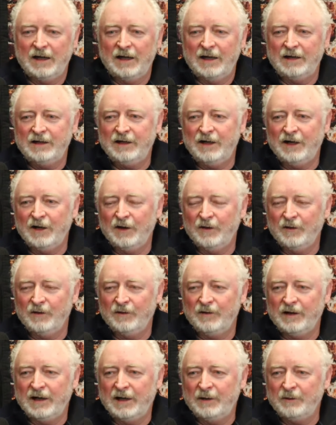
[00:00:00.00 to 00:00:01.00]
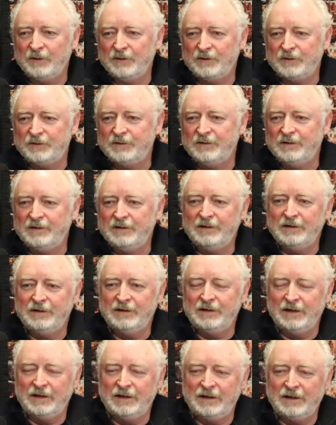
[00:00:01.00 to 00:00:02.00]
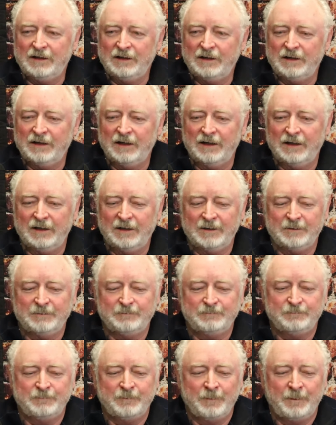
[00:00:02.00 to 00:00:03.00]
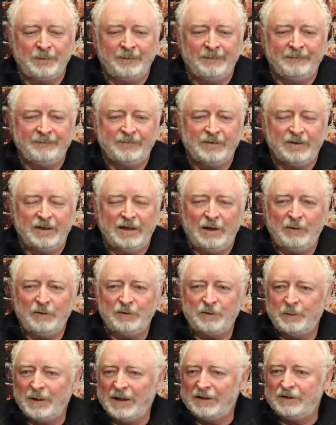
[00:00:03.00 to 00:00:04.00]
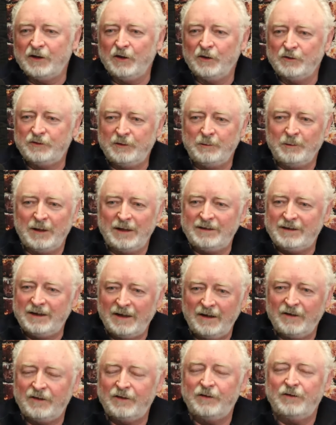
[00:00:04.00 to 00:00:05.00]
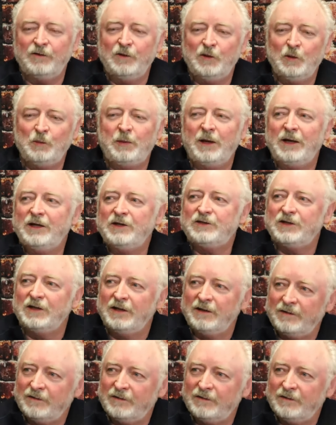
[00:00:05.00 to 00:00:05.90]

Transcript: you know I was, uh, I was about to go see my tenth new patient